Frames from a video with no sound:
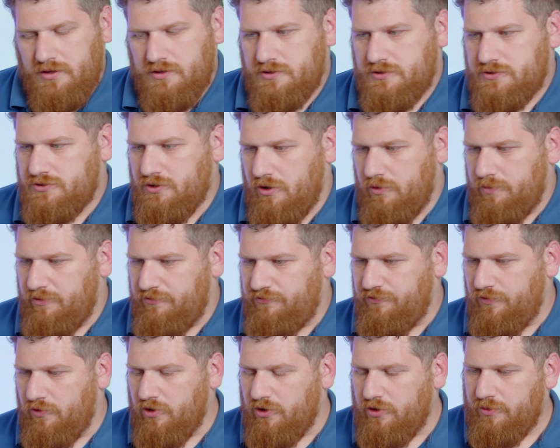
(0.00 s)
So
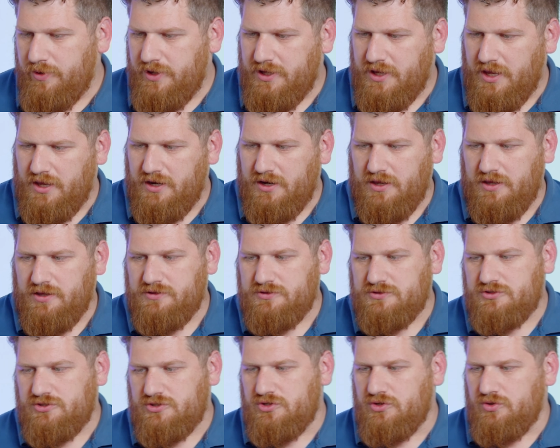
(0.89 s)
before we get
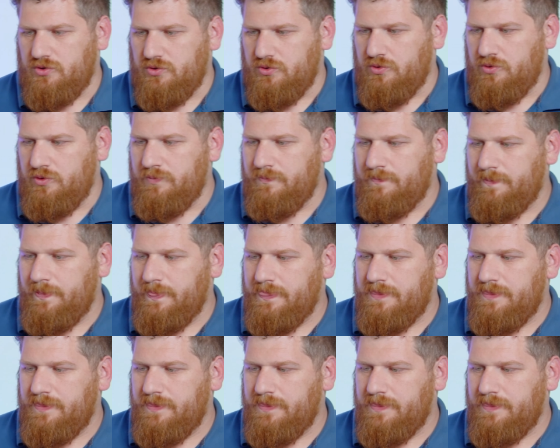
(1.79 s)
into